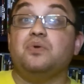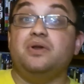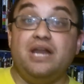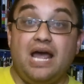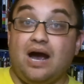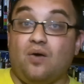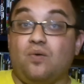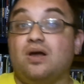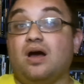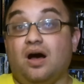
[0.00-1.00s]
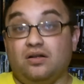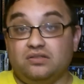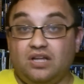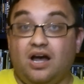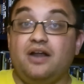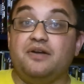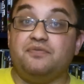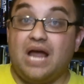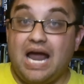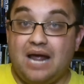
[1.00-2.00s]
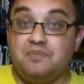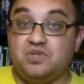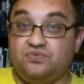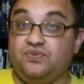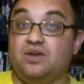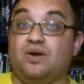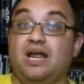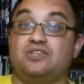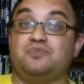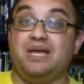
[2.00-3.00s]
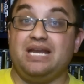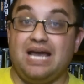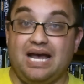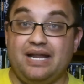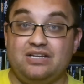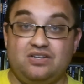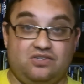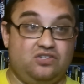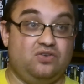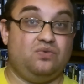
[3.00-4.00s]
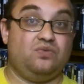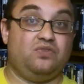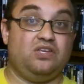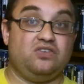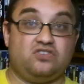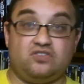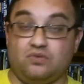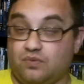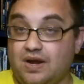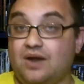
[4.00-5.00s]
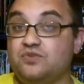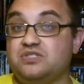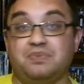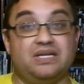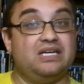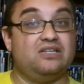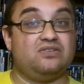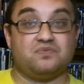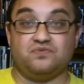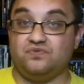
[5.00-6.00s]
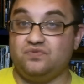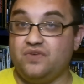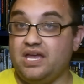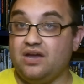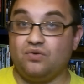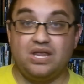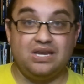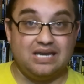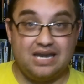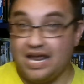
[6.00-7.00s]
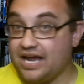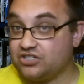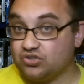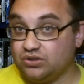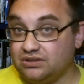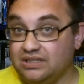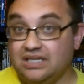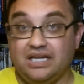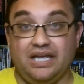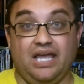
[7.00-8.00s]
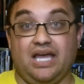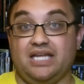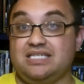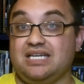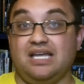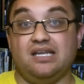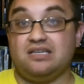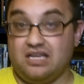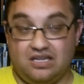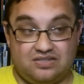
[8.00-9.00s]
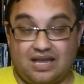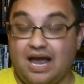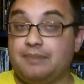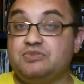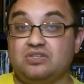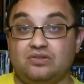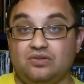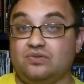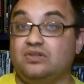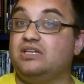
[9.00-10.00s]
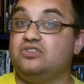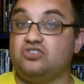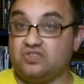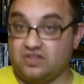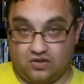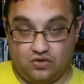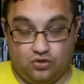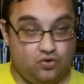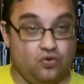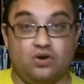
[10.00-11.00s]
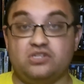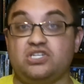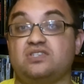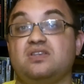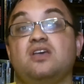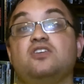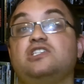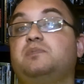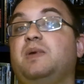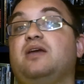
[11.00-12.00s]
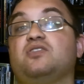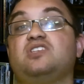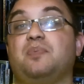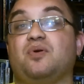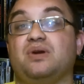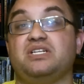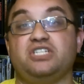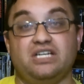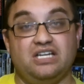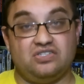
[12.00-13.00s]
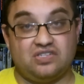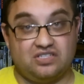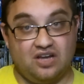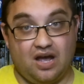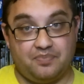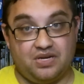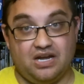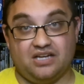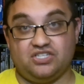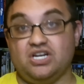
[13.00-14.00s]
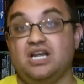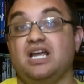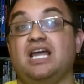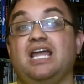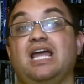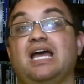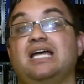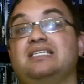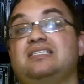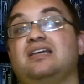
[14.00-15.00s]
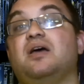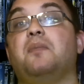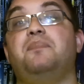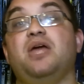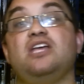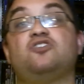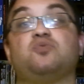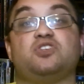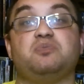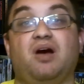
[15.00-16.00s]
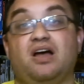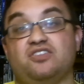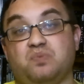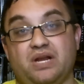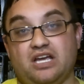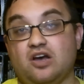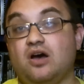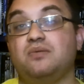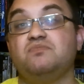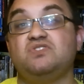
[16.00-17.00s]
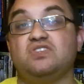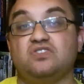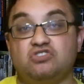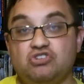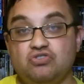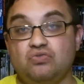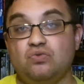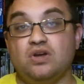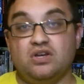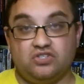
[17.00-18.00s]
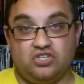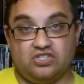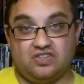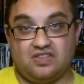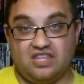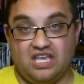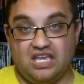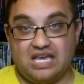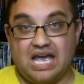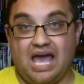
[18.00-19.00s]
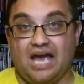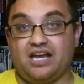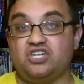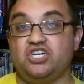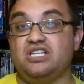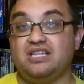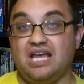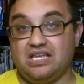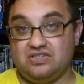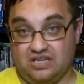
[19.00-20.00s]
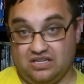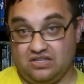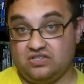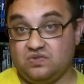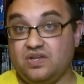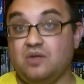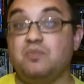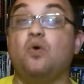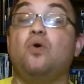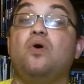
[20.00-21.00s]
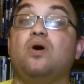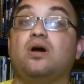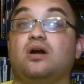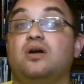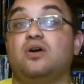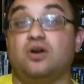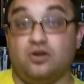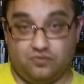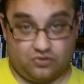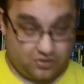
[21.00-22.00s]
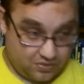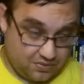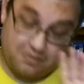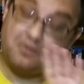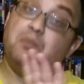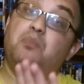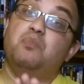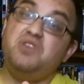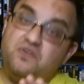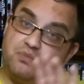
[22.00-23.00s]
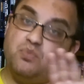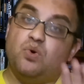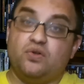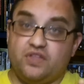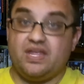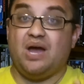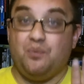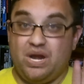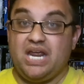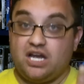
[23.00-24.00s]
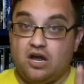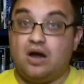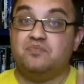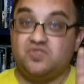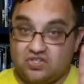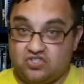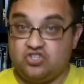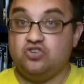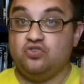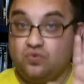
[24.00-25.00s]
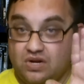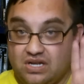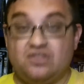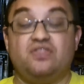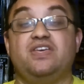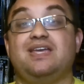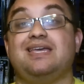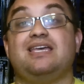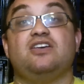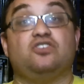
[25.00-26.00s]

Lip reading: Now, a lot of atmosphere has been added to the surrounds, but it is very natural, and it is absolutely just gorgeous. Speaker separation is top notch, and bass response when it comes to just the action that is in this film, or even more than that, when it comes to the